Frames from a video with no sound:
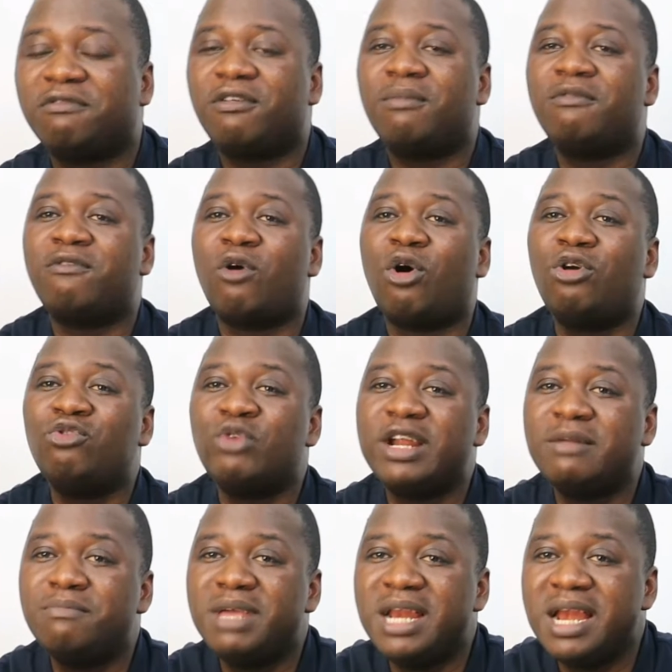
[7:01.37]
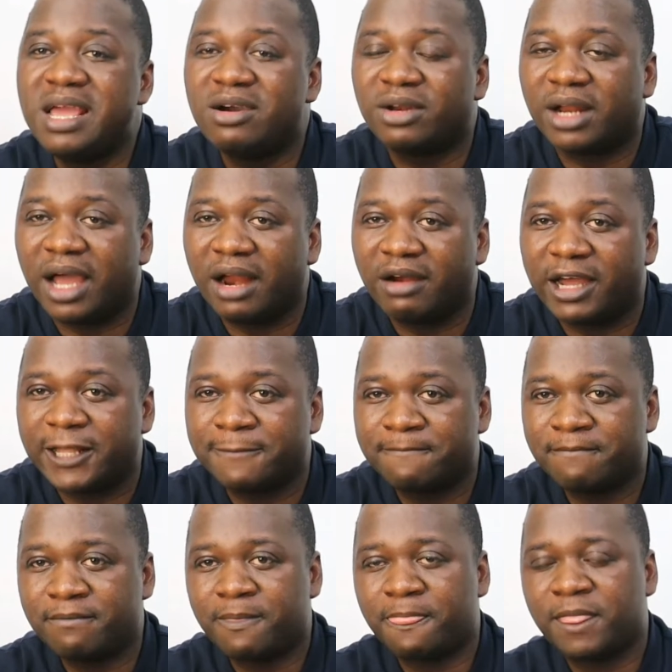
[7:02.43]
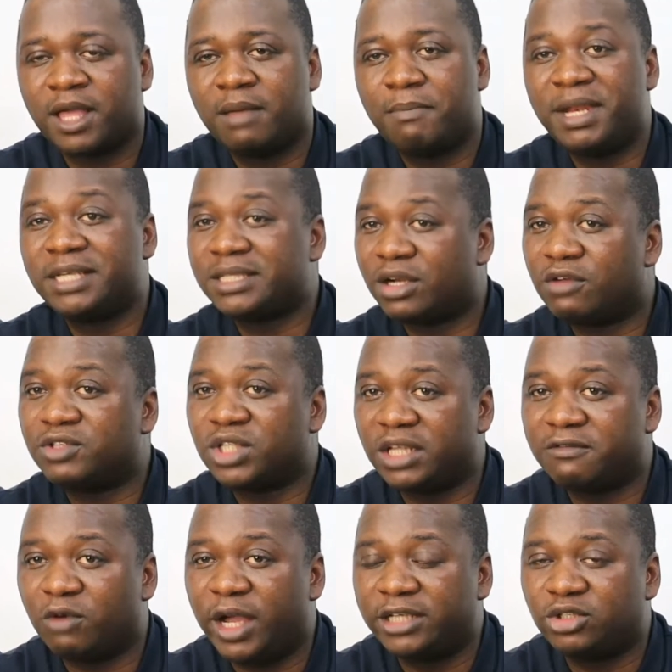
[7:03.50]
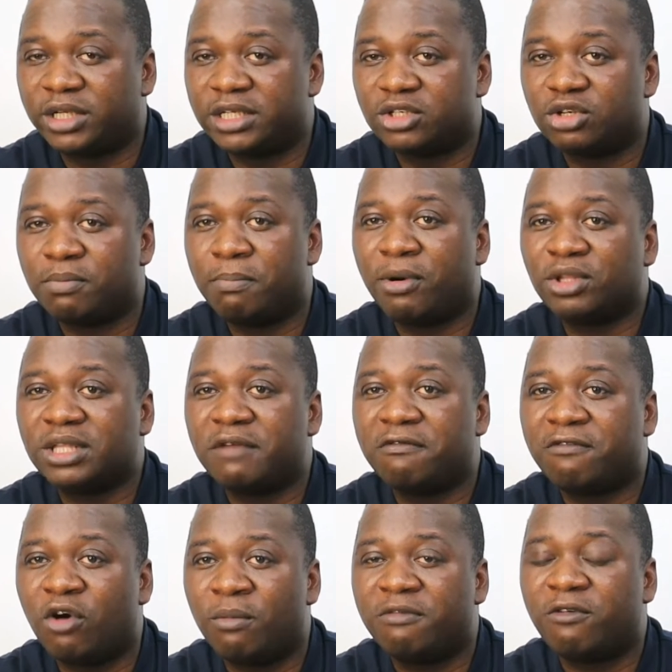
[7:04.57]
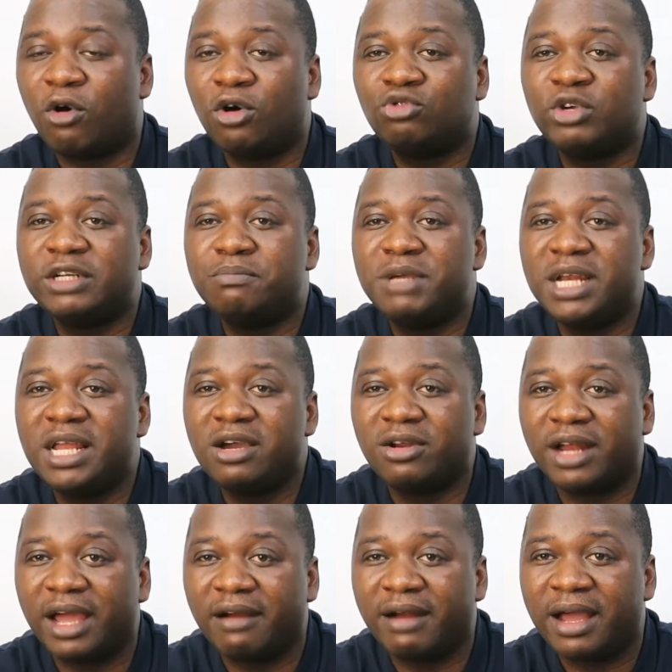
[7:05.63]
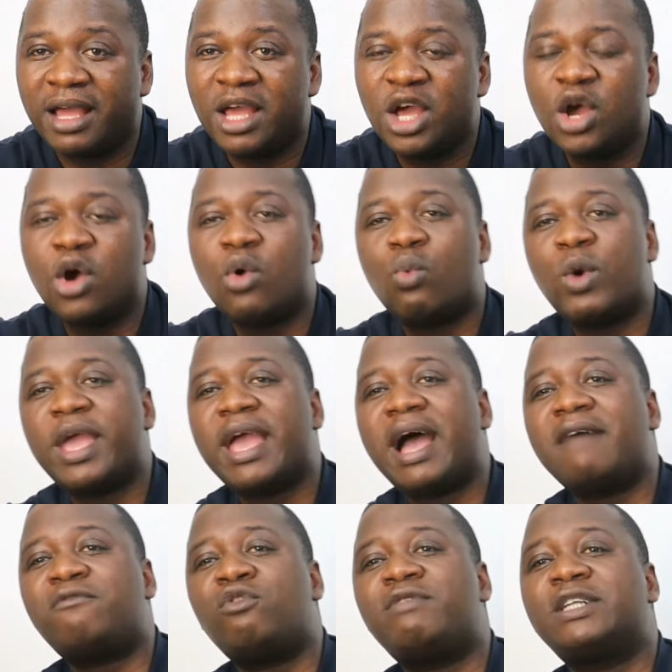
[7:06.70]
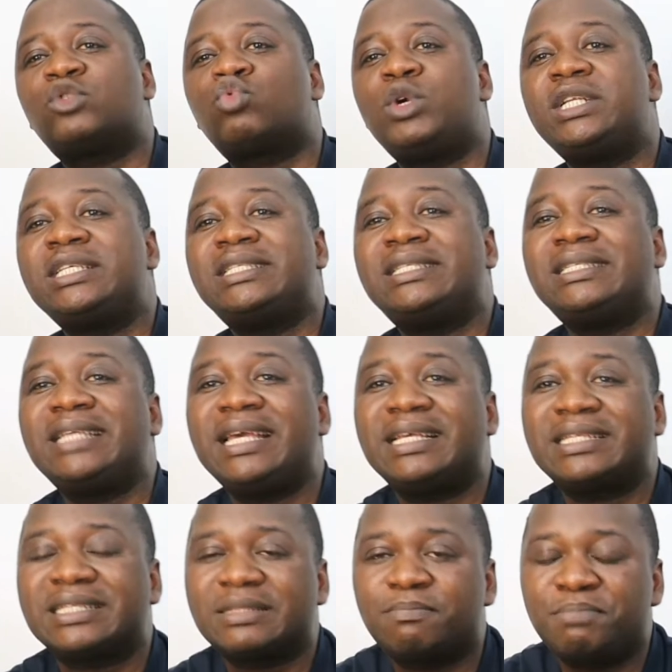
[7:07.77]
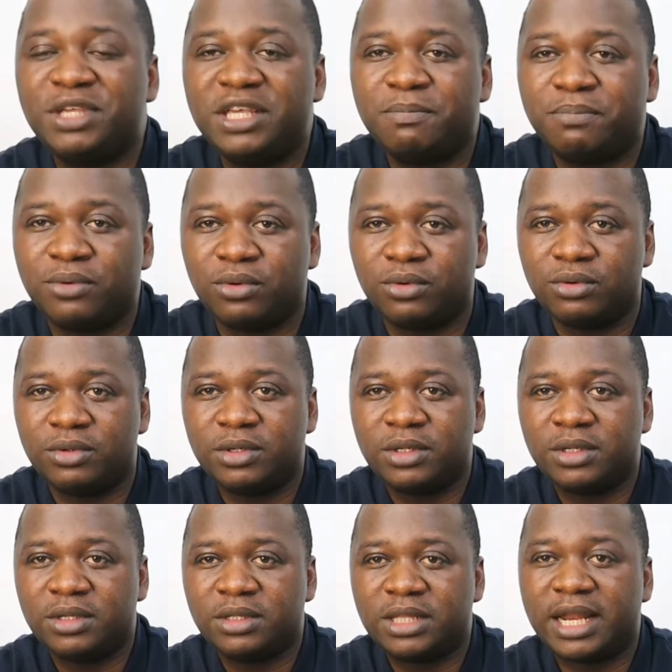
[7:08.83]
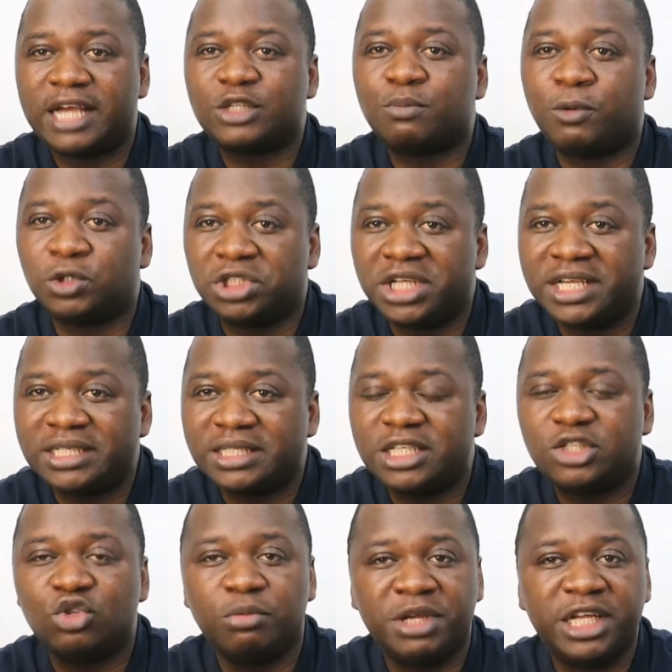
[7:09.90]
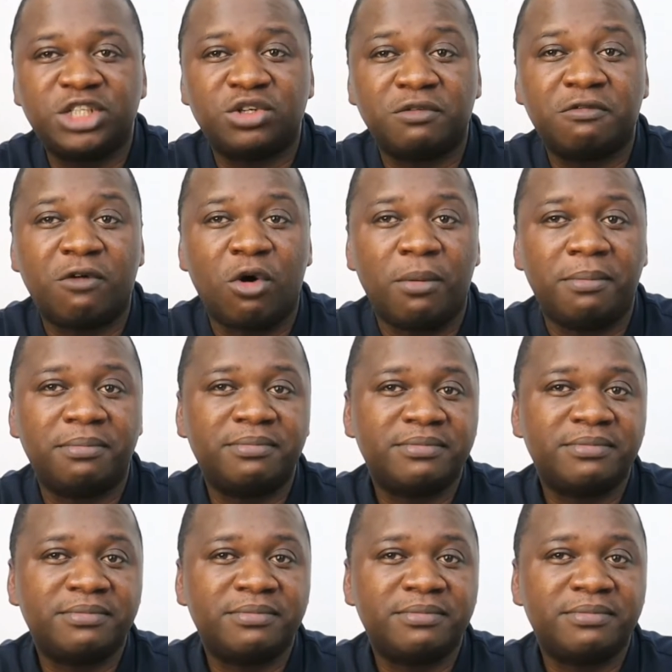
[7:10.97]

form for 100 million naira. Minister of State for Education bought a form for 100 million naira. We have over 26 people that has purchased this nomination form.